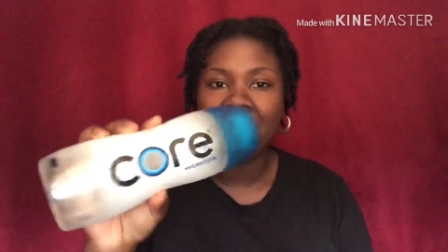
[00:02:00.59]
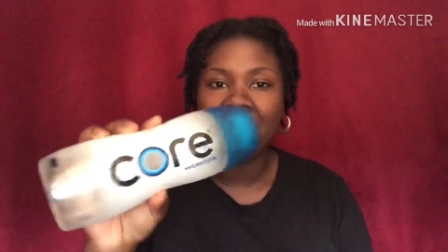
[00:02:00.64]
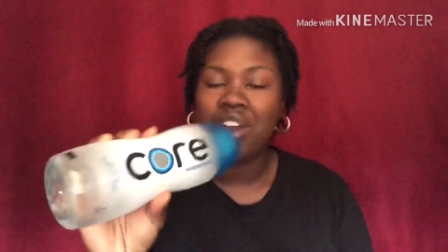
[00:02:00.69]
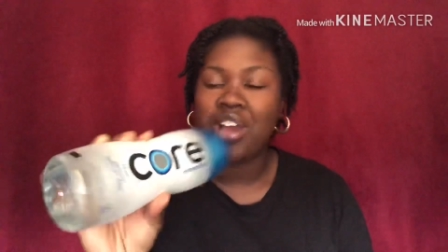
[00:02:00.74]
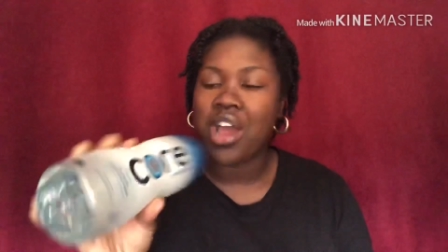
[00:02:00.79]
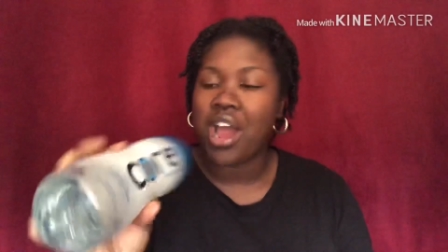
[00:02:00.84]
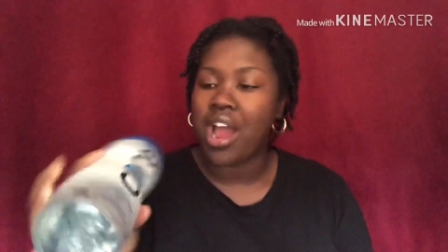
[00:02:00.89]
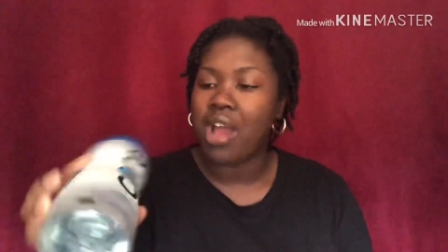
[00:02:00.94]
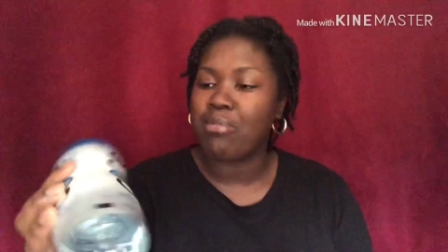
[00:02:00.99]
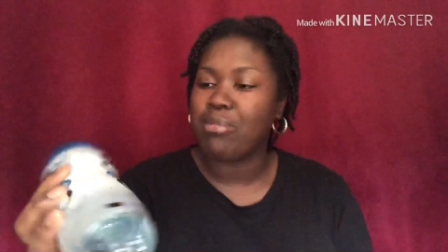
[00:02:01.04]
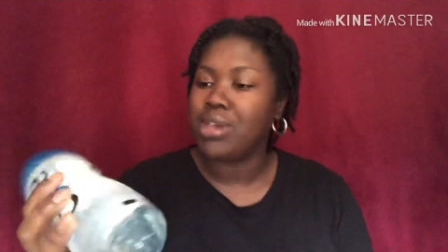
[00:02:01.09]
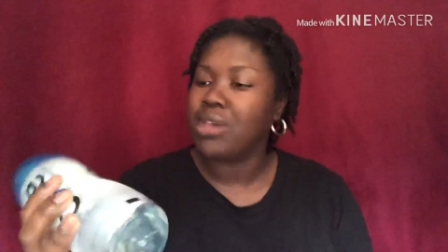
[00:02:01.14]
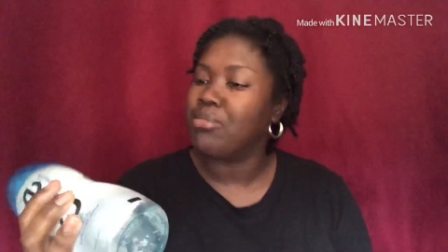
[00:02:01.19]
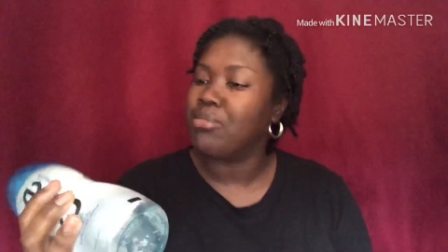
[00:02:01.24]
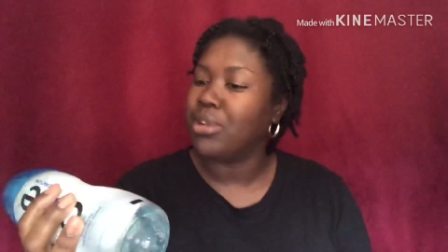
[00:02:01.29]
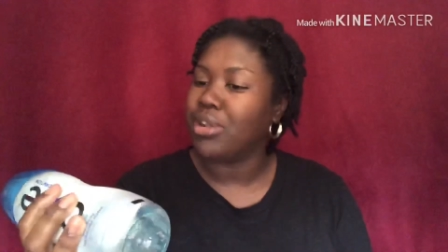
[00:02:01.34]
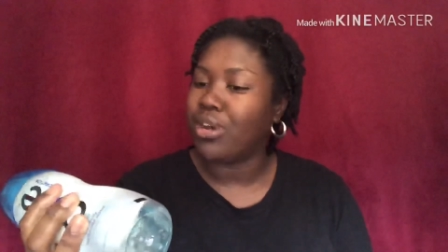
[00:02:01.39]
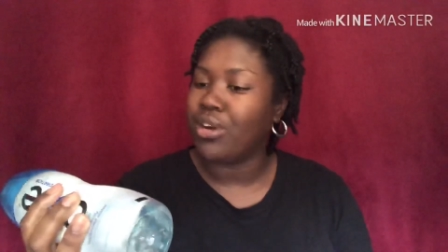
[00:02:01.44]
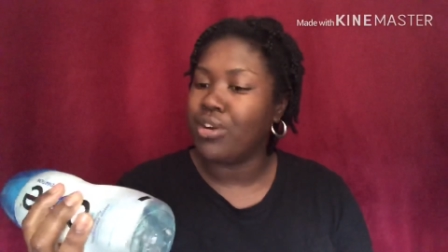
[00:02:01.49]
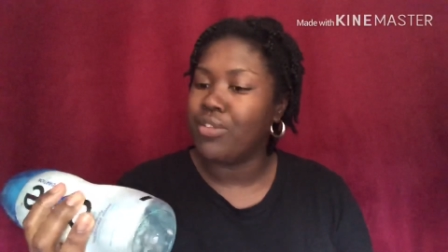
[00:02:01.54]
Comment
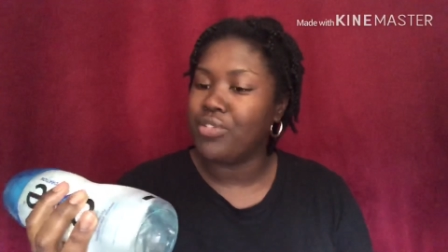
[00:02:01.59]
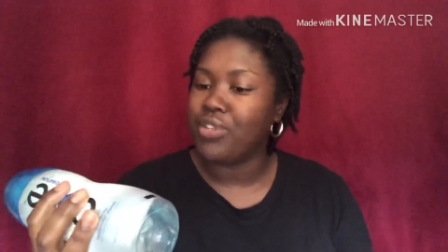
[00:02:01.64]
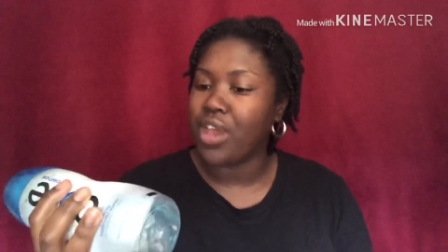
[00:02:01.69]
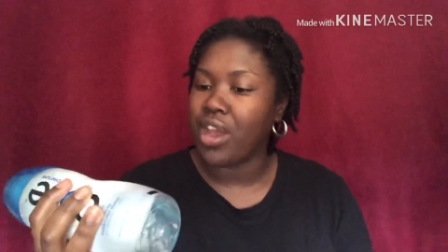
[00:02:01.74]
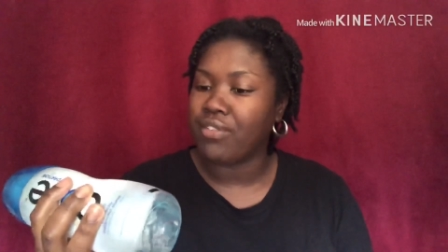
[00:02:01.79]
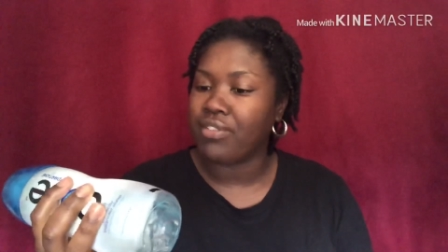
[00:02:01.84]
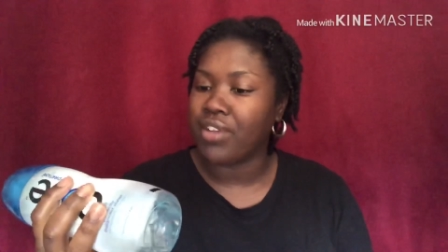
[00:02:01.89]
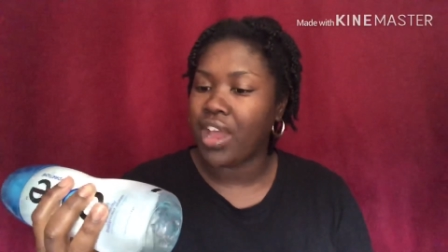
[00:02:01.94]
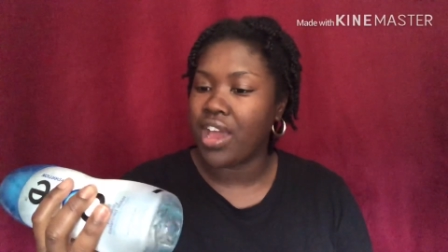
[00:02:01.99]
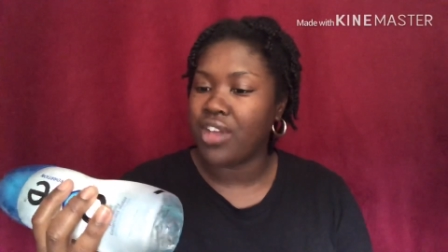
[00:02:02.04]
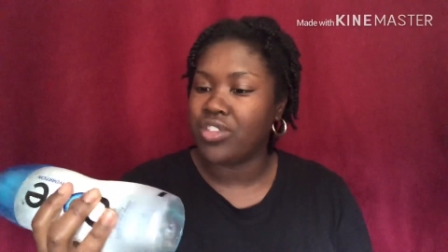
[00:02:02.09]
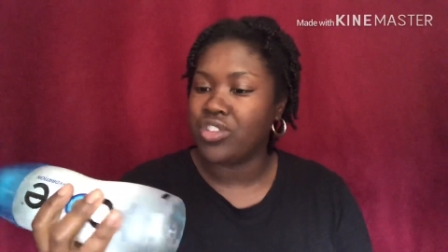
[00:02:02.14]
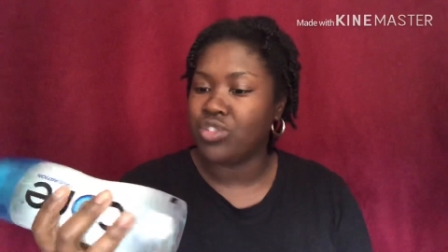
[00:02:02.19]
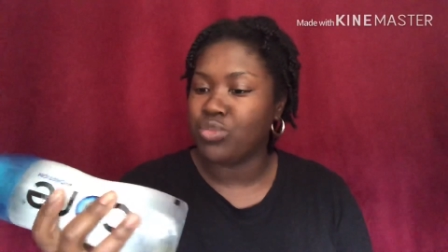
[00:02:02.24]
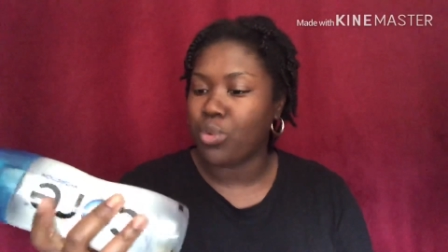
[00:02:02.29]
below if you ever had this